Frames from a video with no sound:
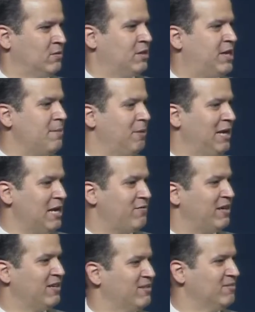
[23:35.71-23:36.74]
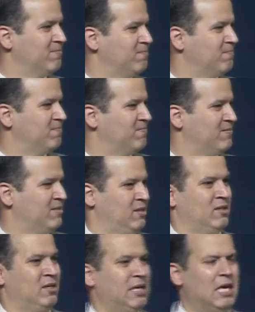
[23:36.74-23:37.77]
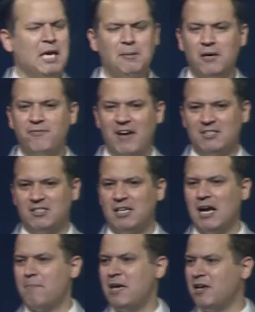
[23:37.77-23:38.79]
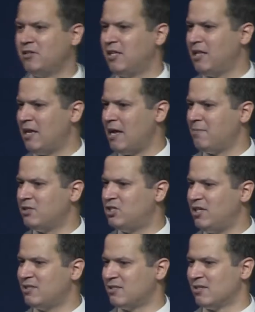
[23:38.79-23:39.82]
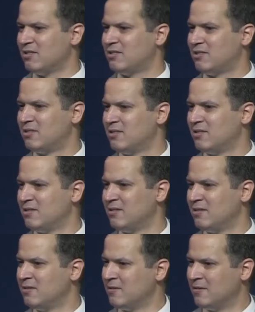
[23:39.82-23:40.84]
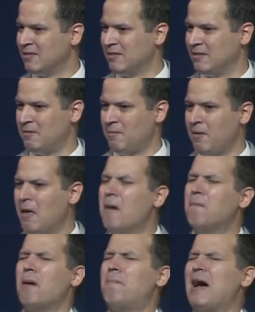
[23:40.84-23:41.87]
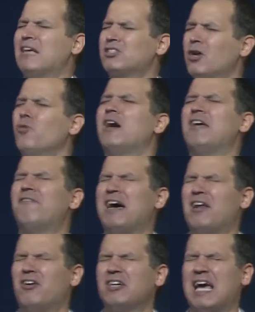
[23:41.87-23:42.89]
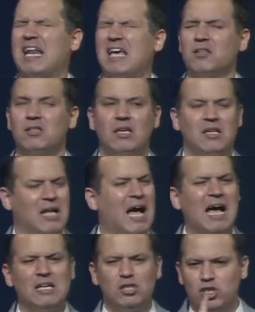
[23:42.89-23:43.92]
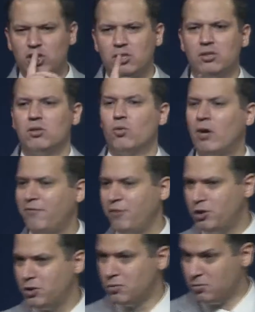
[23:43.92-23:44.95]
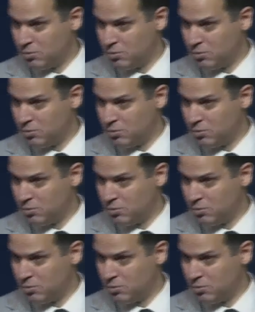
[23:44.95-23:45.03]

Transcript: Keep believing. Keep confessing, I'm healed in the name of Jesus. But, Pastor, what if I don't get healed? Ah, shh. What if you do?